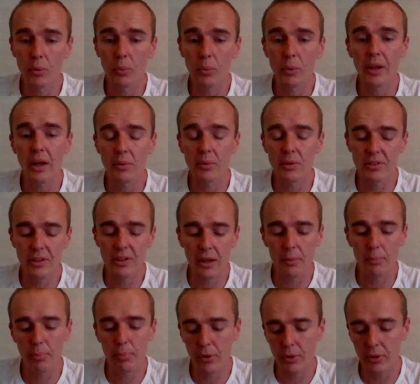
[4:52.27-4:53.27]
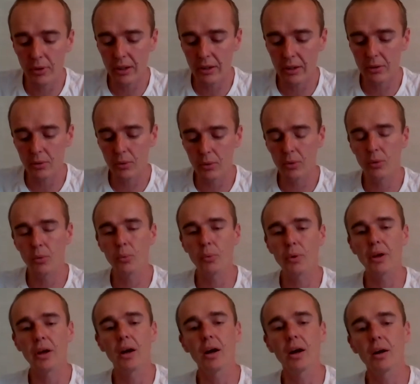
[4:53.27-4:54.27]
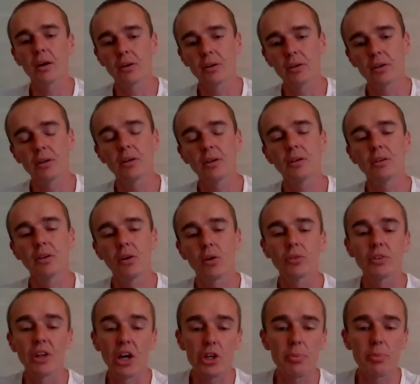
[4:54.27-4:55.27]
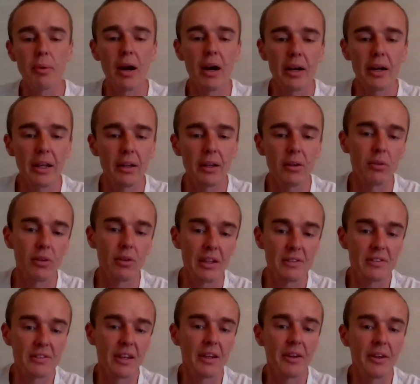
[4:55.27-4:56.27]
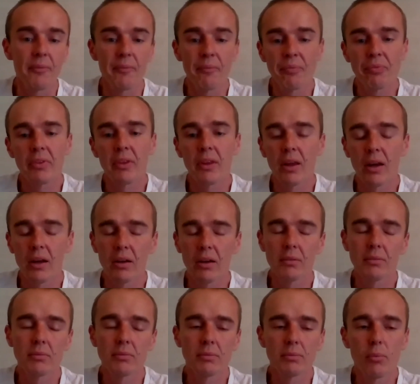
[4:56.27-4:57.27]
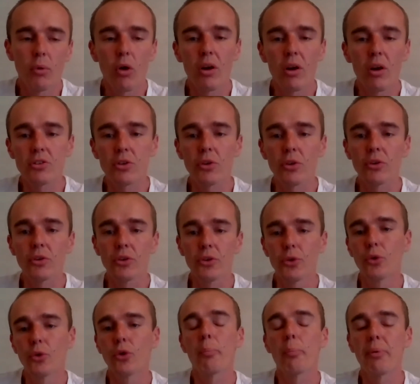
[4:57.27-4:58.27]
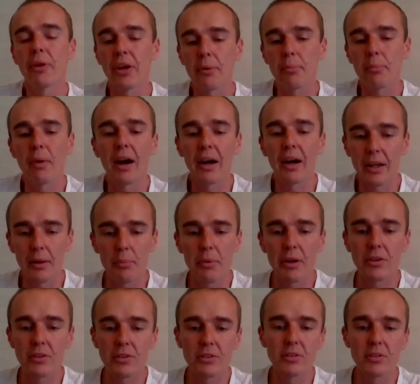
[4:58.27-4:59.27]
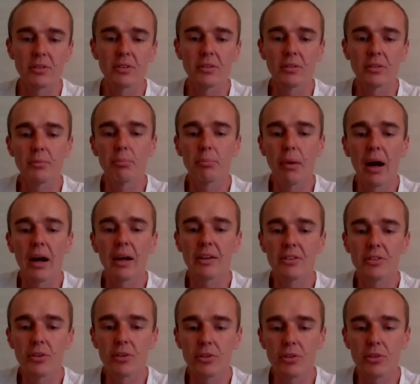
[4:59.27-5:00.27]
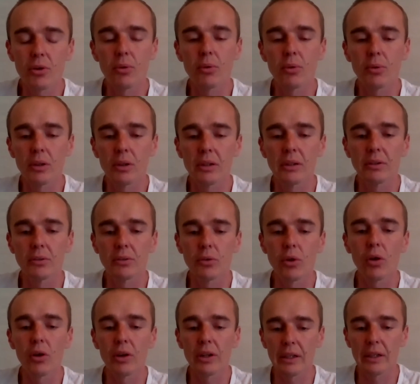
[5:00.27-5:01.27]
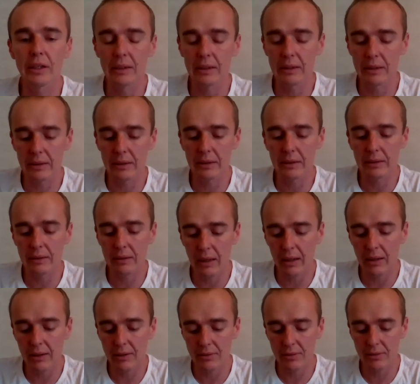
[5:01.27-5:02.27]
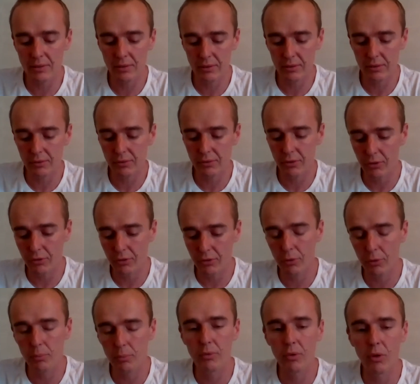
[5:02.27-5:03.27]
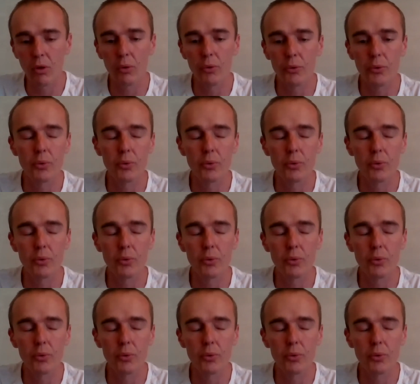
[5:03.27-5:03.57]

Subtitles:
With our second product, we are on Dutch market, or let's say more or less on European market, because Bunq is also enrolling clients from whole